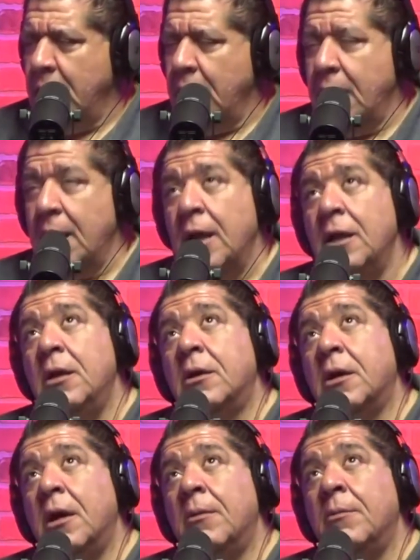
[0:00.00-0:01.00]
And I
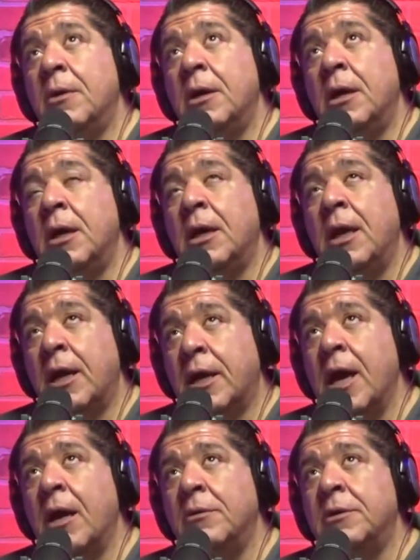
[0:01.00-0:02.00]
look up. And I
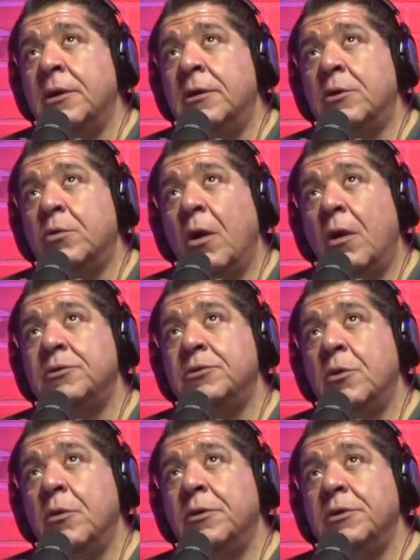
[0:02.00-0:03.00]
counted 12
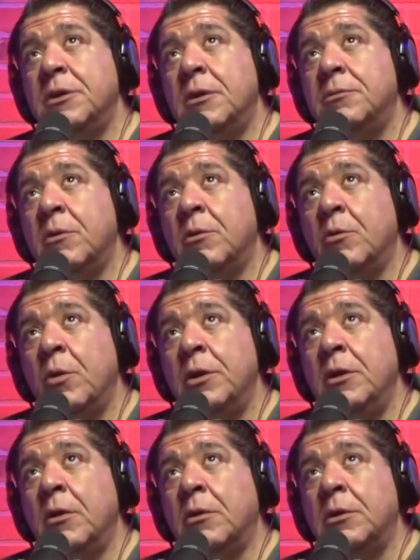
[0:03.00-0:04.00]
stories up to a
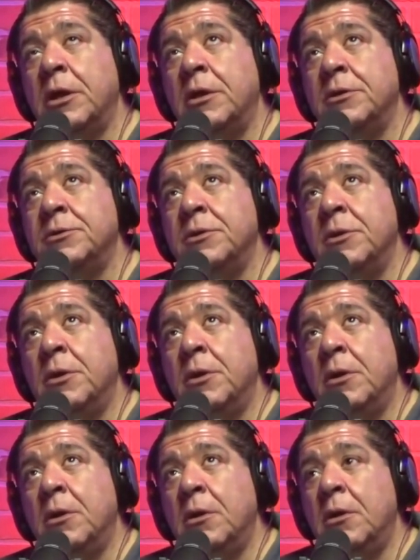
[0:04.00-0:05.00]
window cleaners.
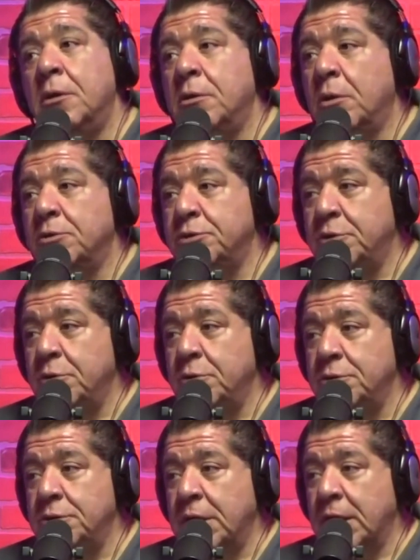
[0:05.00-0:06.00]
Those
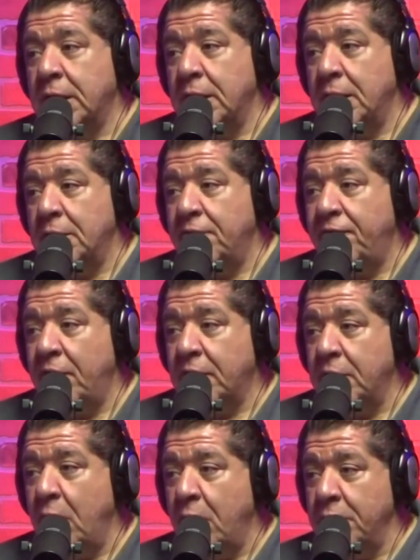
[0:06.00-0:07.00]
dudes that get on the
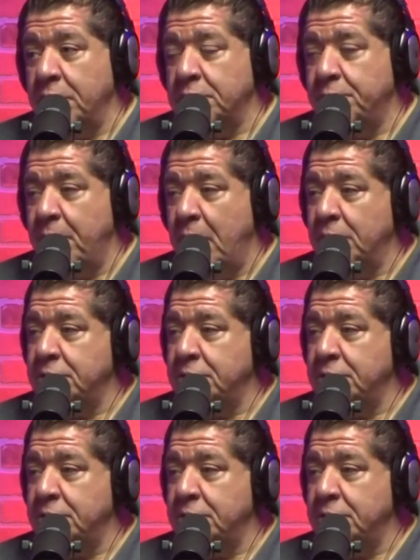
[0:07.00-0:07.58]
fucking harness belts.